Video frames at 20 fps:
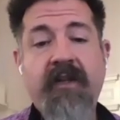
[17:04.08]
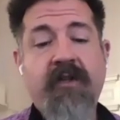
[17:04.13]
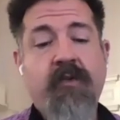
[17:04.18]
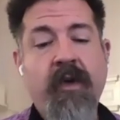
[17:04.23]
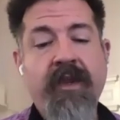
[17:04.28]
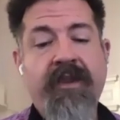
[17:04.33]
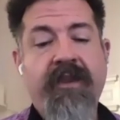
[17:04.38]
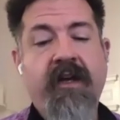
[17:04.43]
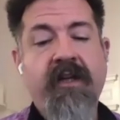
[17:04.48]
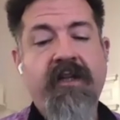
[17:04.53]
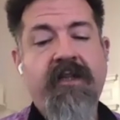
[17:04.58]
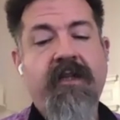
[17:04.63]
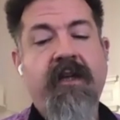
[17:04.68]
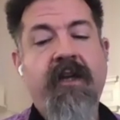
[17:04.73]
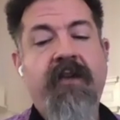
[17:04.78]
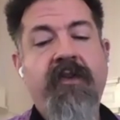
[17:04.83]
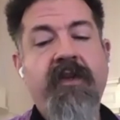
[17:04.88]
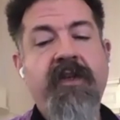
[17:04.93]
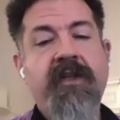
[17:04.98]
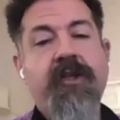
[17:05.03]
is with us
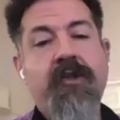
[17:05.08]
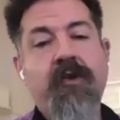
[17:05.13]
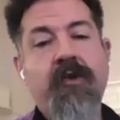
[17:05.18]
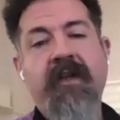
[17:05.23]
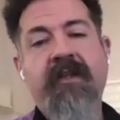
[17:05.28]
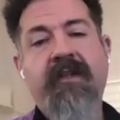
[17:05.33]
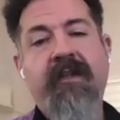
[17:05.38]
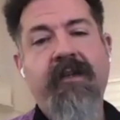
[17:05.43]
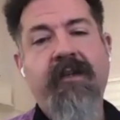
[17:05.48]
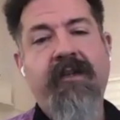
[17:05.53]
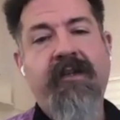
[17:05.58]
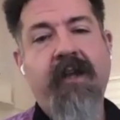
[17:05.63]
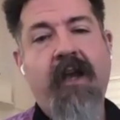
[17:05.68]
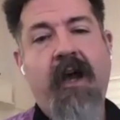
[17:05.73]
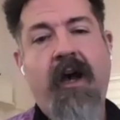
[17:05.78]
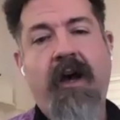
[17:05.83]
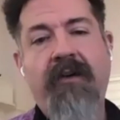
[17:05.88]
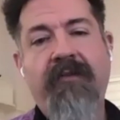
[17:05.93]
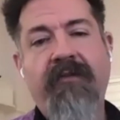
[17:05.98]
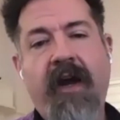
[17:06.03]
in the stresses
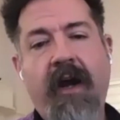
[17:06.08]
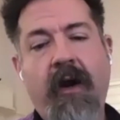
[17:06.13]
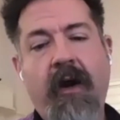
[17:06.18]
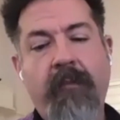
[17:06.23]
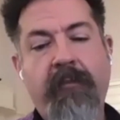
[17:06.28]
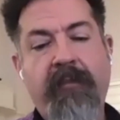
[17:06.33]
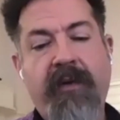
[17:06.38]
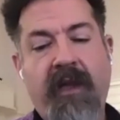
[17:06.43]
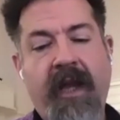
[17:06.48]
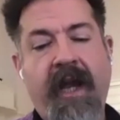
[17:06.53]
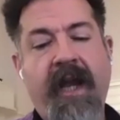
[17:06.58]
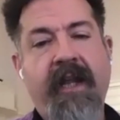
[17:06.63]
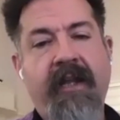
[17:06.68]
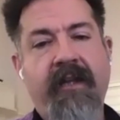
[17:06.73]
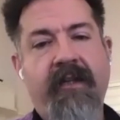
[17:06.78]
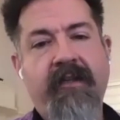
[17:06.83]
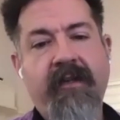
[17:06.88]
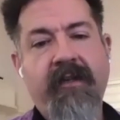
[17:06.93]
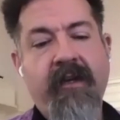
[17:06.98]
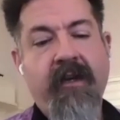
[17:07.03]
of our
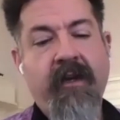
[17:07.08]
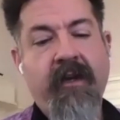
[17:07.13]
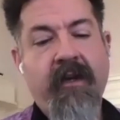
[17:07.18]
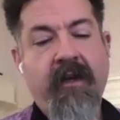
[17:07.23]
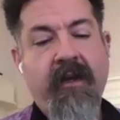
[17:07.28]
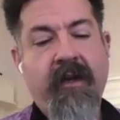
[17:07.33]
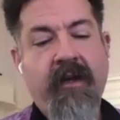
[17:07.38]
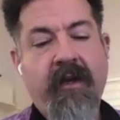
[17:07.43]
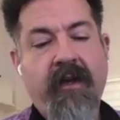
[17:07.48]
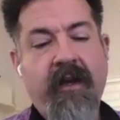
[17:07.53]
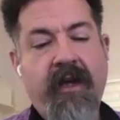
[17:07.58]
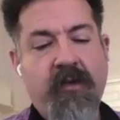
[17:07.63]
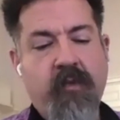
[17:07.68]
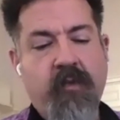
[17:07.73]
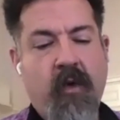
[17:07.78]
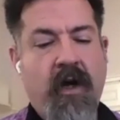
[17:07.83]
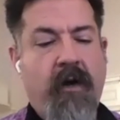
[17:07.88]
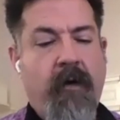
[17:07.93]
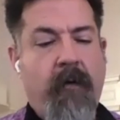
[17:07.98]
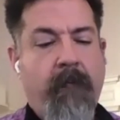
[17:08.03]
planet as
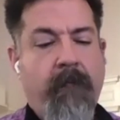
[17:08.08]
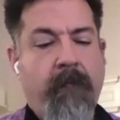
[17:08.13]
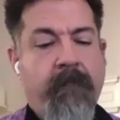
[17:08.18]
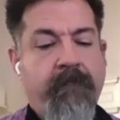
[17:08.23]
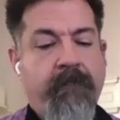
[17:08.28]
well.